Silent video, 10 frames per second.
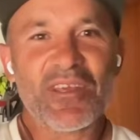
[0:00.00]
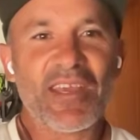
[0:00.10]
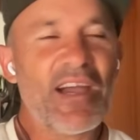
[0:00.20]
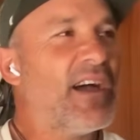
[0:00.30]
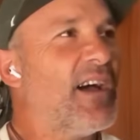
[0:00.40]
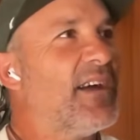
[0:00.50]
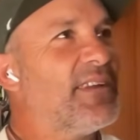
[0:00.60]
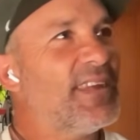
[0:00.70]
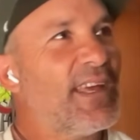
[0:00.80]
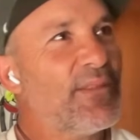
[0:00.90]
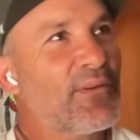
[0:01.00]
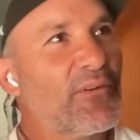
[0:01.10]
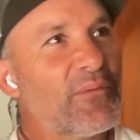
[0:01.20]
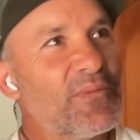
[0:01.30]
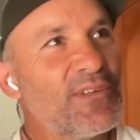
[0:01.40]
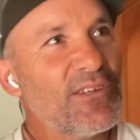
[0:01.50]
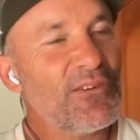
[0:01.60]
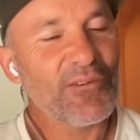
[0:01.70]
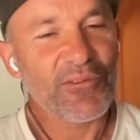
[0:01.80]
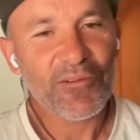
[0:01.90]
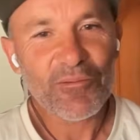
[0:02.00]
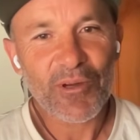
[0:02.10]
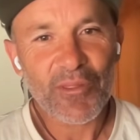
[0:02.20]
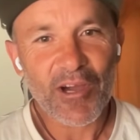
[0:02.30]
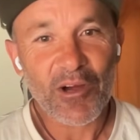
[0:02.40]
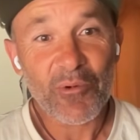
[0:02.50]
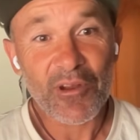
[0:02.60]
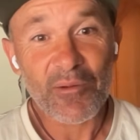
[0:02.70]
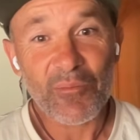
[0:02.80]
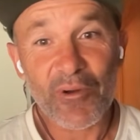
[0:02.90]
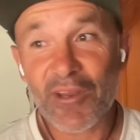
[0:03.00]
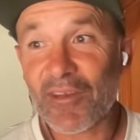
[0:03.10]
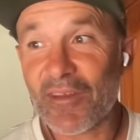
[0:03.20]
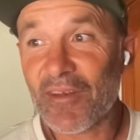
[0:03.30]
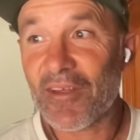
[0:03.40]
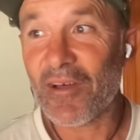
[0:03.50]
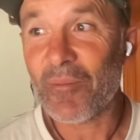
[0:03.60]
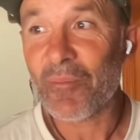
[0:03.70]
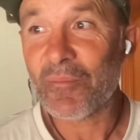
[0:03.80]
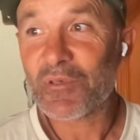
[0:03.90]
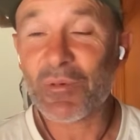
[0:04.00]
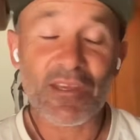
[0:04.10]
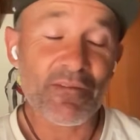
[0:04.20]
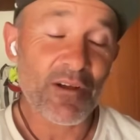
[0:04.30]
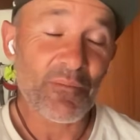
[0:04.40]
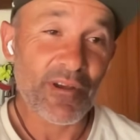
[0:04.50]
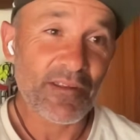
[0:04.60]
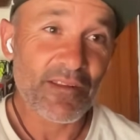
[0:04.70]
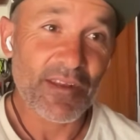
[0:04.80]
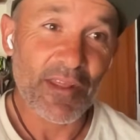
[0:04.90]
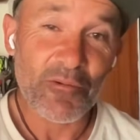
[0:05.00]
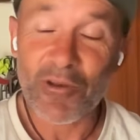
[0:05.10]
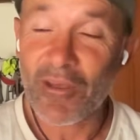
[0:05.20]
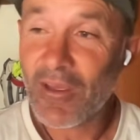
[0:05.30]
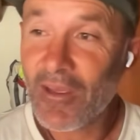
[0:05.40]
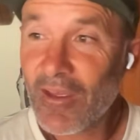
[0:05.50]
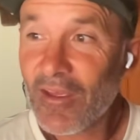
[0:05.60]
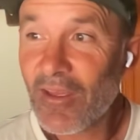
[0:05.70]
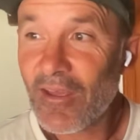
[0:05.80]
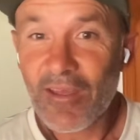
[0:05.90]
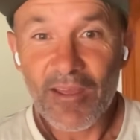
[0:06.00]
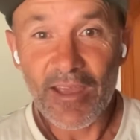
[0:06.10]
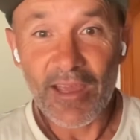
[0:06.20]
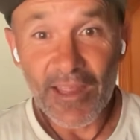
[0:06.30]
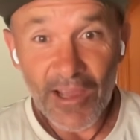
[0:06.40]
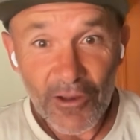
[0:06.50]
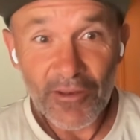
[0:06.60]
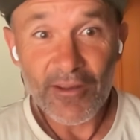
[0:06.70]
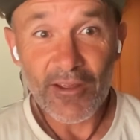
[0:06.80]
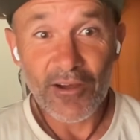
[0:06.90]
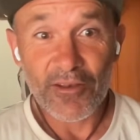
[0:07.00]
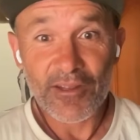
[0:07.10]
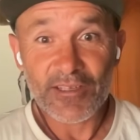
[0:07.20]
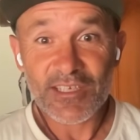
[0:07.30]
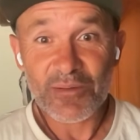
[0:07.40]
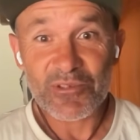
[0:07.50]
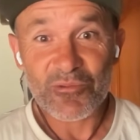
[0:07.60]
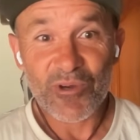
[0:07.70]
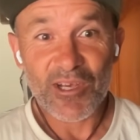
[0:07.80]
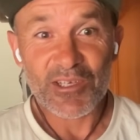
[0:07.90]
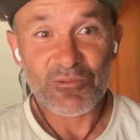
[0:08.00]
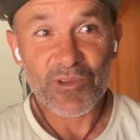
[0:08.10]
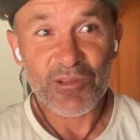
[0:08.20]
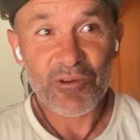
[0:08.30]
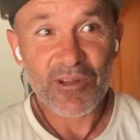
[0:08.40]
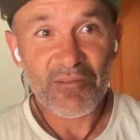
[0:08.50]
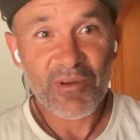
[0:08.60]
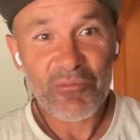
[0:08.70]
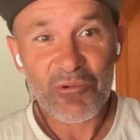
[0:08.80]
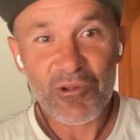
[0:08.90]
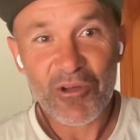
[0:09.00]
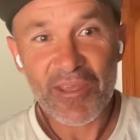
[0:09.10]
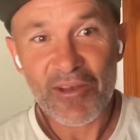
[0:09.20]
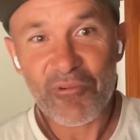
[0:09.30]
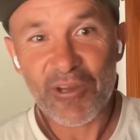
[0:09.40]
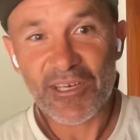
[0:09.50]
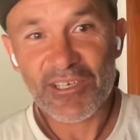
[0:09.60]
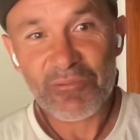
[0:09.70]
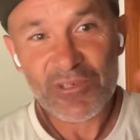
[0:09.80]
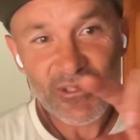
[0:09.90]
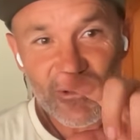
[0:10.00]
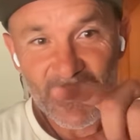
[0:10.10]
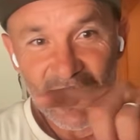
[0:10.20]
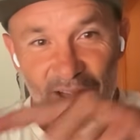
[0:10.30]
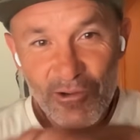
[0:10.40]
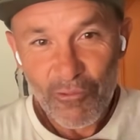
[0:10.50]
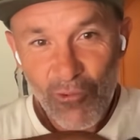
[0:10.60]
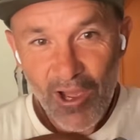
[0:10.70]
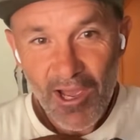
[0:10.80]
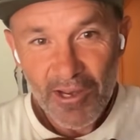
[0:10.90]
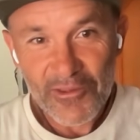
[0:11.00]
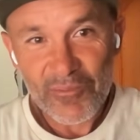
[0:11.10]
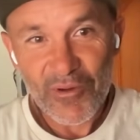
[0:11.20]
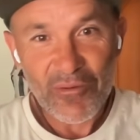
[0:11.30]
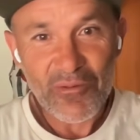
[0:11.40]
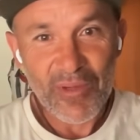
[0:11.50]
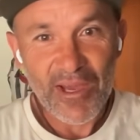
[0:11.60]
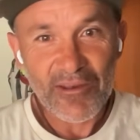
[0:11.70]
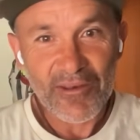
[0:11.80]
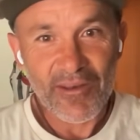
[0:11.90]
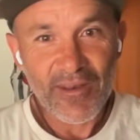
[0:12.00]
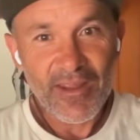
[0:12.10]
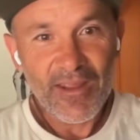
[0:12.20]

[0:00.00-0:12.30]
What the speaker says: Death Grip 2 with Omri and Brandon. Speaking of Omri, another winner. On in Somerset West, we were on that ridge and we saw Nino right at the bottom of the mountain,